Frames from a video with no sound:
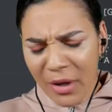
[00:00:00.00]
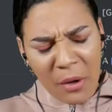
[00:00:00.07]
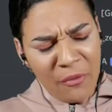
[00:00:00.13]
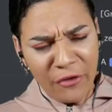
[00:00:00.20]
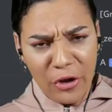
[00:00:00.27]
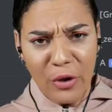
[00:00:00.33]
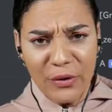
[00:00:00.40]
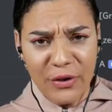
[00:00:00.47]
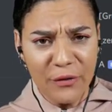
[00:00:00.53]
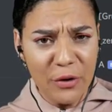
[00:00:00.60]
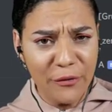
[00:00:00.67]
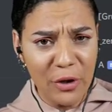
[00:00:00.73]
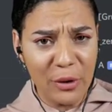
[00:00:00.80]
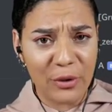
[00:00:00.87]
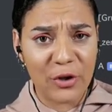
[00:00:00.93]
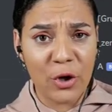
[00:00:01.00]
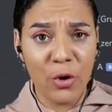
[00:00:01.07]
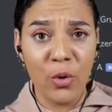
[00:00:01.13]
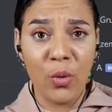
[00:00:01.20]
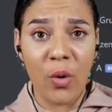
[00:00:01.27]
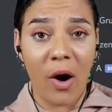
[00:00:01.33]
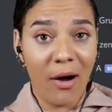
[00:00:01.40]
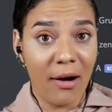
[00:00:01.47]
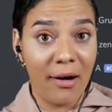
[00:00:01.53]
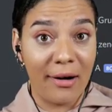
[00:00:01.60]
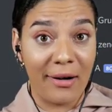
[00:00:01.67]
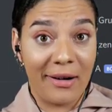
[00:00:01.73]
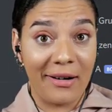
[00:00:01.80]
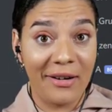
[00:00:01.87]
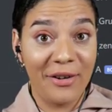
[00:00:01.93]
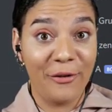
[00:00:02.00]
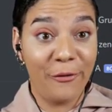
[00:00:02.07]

for those of you folks who are